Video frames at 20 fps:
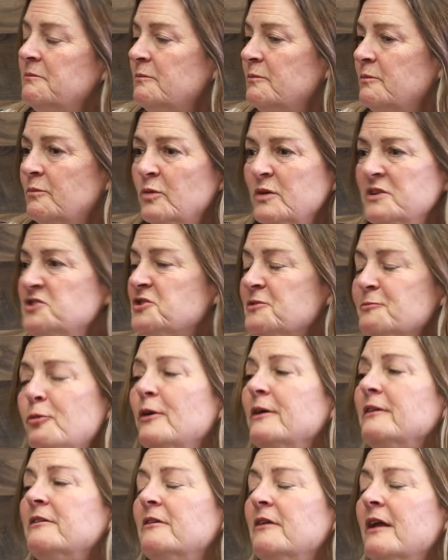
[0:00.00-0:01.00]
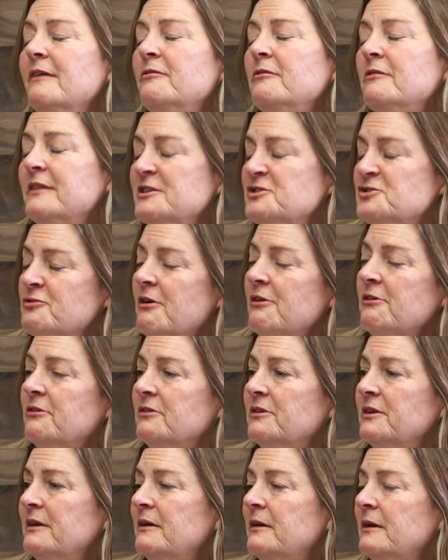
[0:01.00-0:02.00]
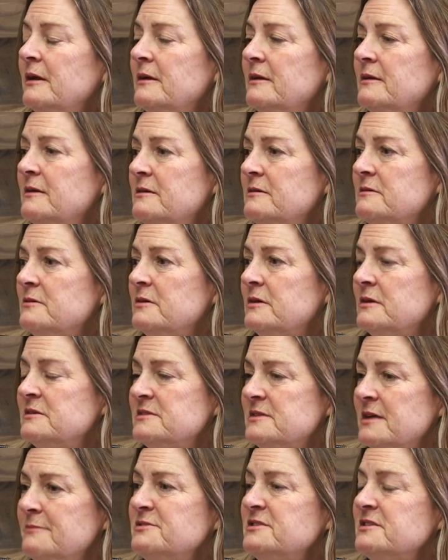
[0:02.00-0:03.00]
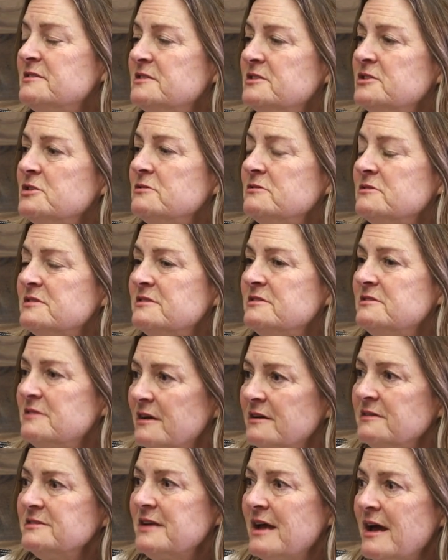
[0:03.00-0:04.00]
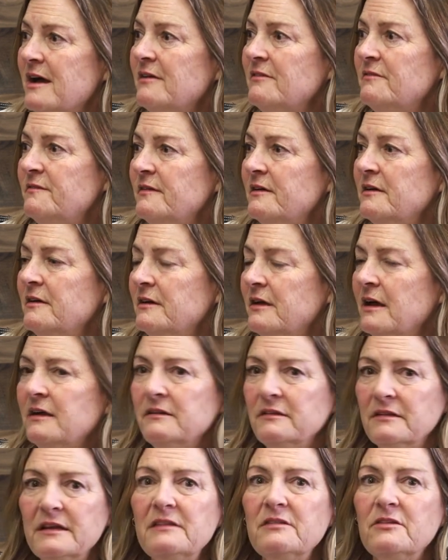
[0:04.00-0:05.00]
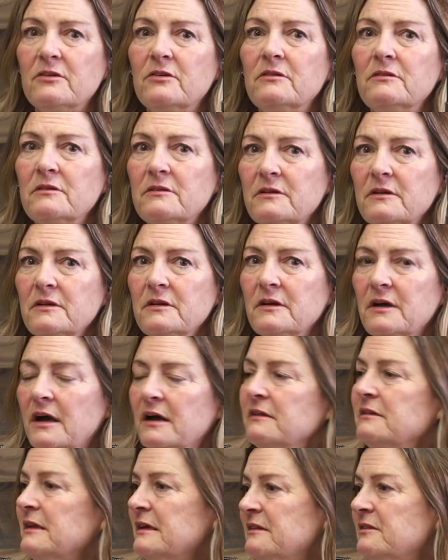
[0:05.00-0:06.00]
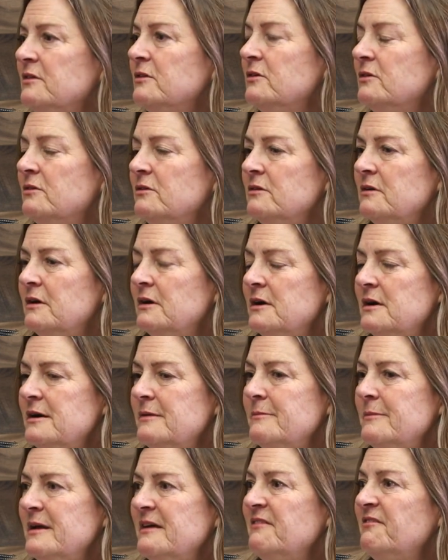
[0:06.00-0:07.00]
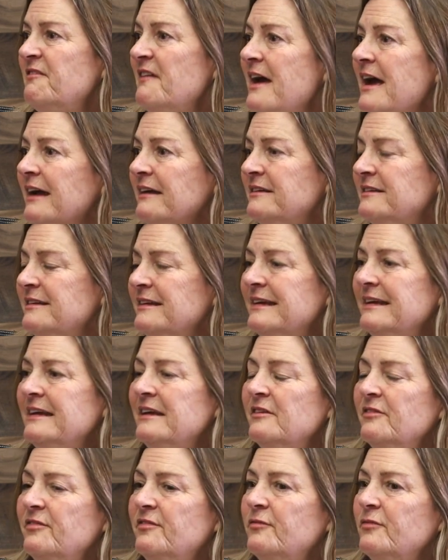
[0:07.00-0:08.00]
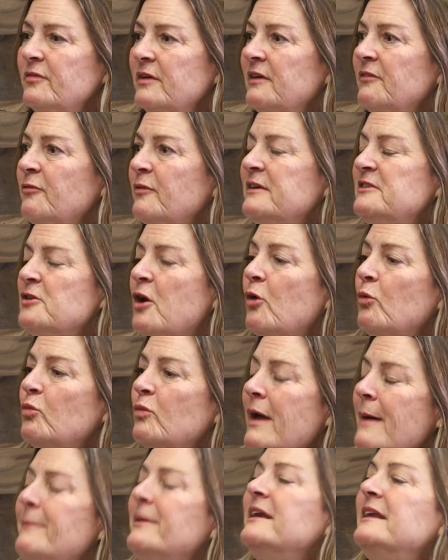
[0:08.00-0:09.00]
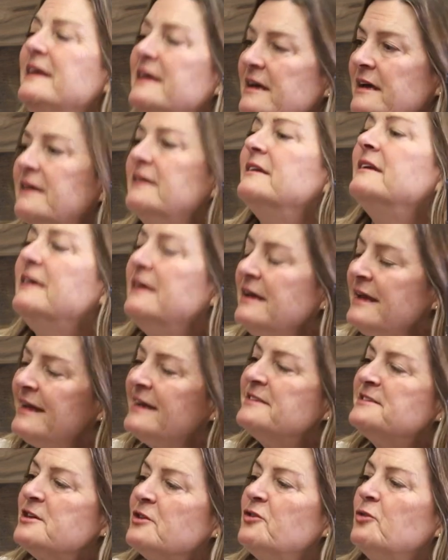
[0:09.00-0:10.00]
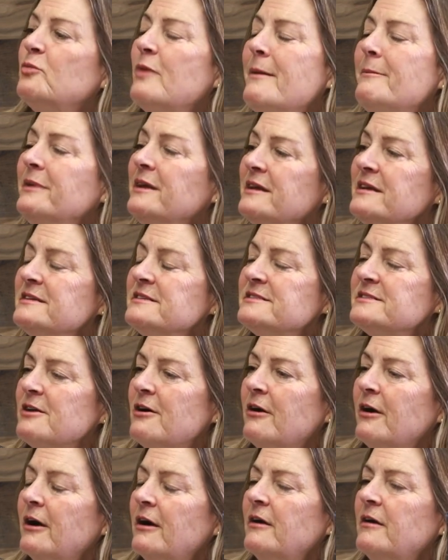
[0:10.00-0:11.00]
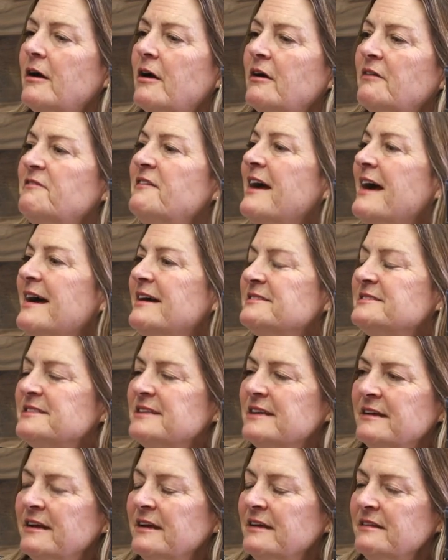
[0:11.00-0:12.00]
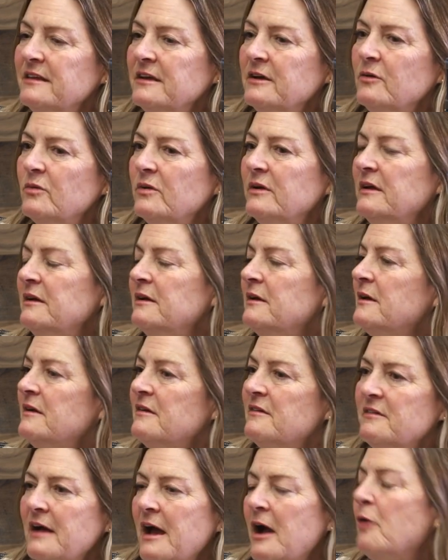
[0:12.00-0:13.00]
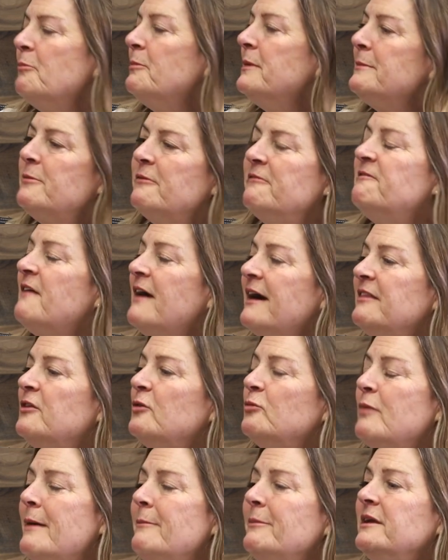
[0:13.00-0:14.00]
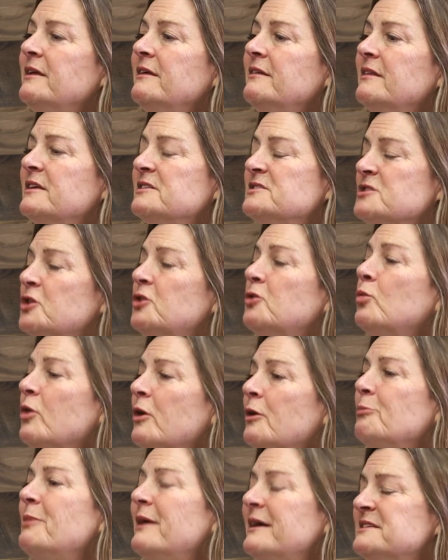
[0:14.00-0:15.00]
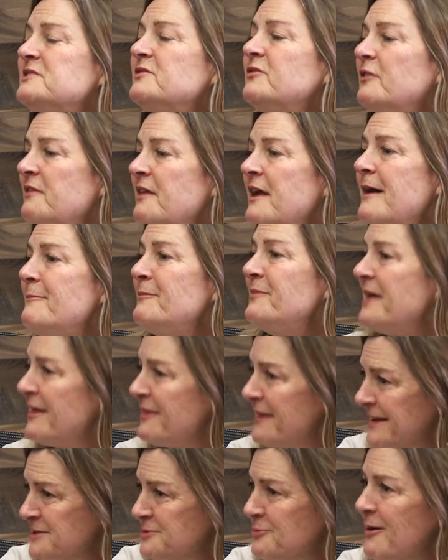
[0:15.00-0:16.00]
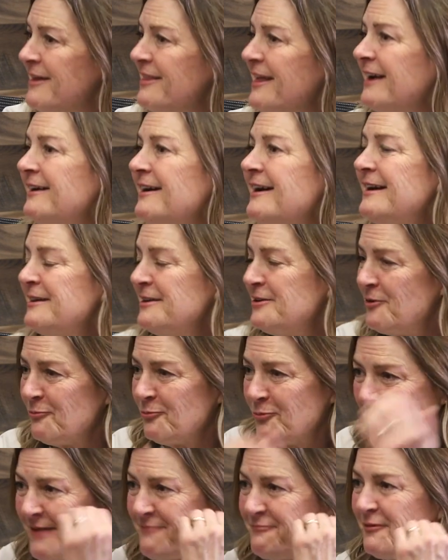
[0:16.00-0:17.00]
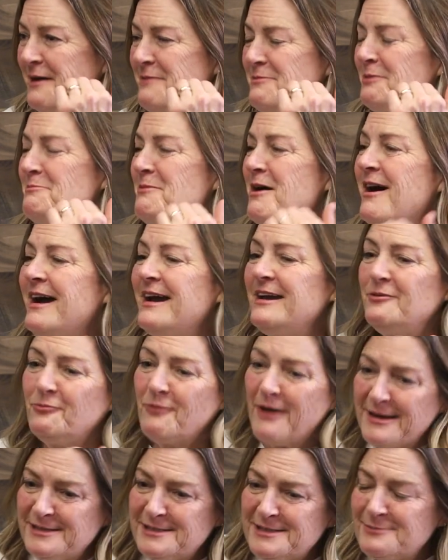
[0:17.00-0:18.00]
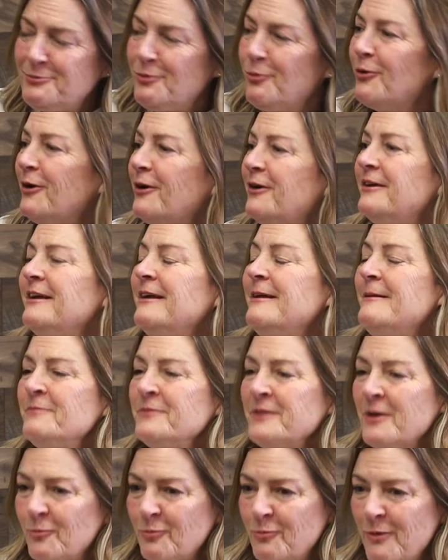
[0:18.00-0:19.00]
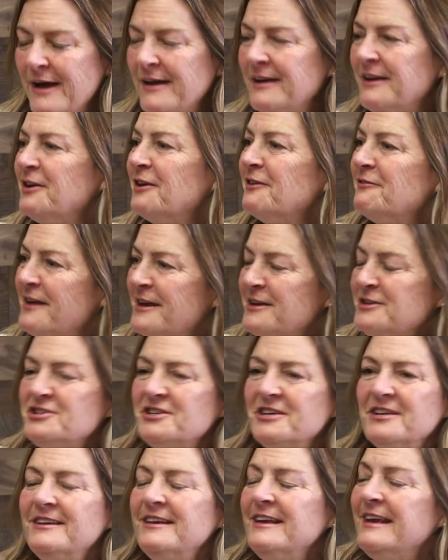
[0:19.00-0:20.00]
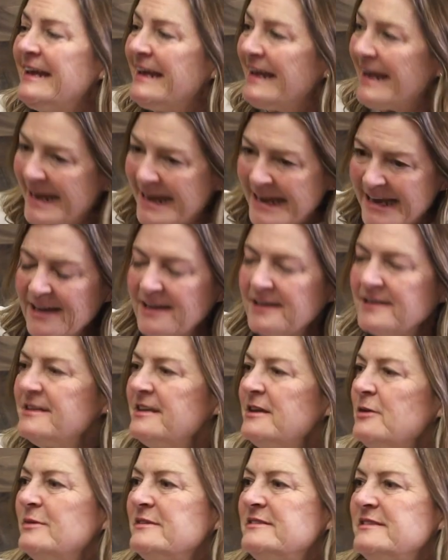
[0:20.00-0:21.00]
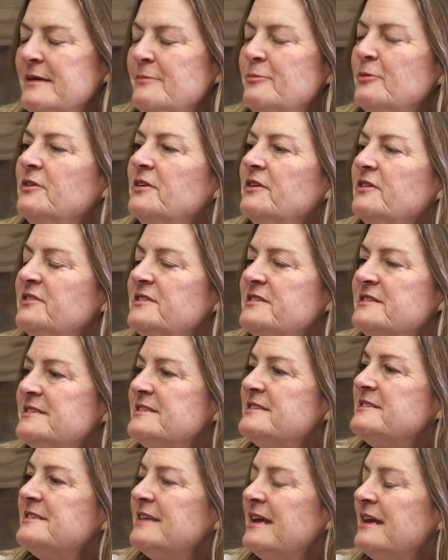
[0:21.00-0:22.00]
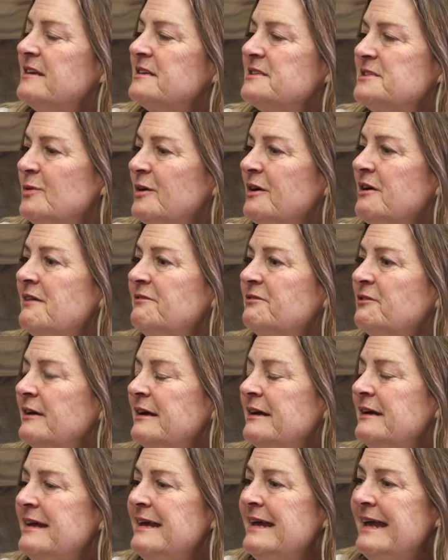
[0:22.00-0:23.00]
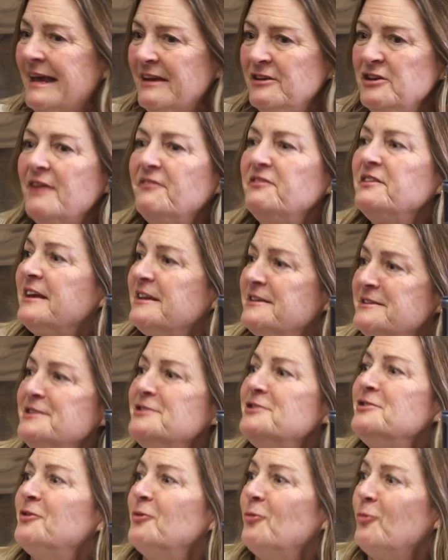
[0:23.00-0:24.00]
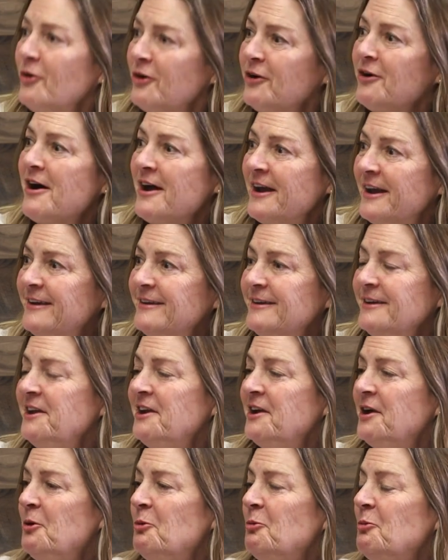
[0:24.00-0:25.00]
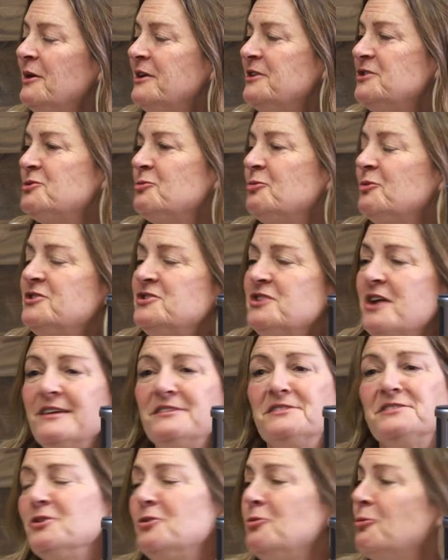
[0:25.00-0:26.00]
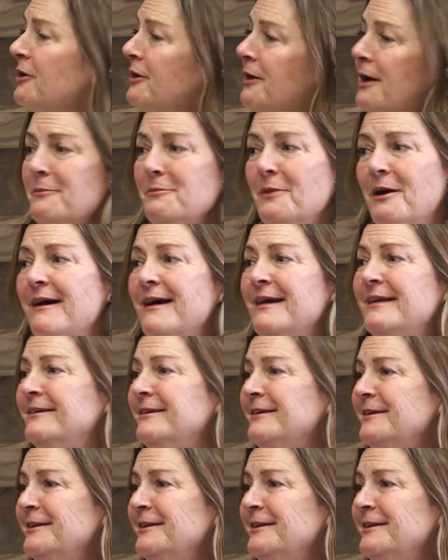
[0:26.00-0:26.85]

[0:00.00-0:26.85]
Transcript: reached a point in their life where they struggled, and substance use does have a lethal effect if we don't remedy it. And so the remedies are vast, and I think we help people find the remedy that's going to work best for them. And that's why that guy, right frame of mind, right support, right intervention, and he was able to sustain his recovery. And you have to continue to work on it, which I still work on mine.